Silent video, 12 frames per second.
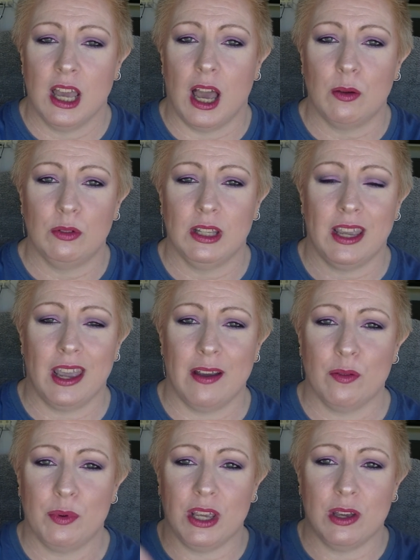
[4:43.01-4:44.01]
I will link
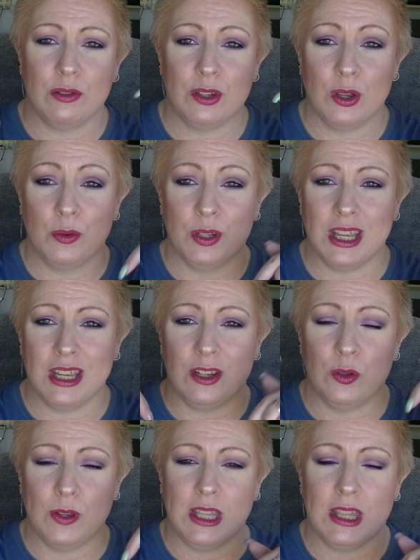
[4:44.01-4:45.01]
everybody else who is
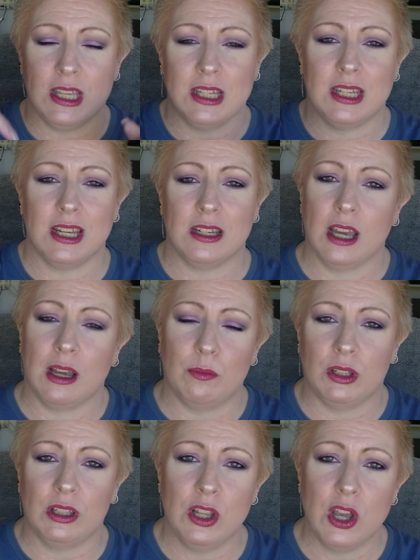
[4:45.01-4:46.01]
doing this down
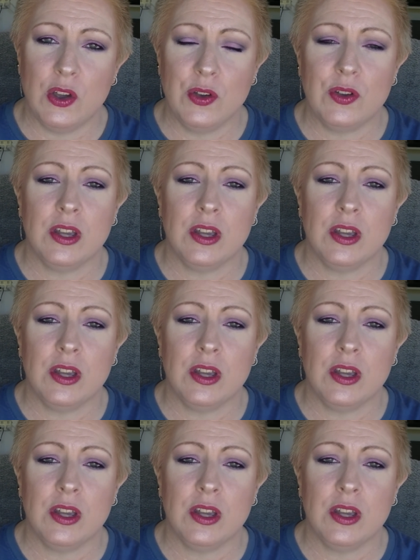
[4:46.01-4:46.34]
below.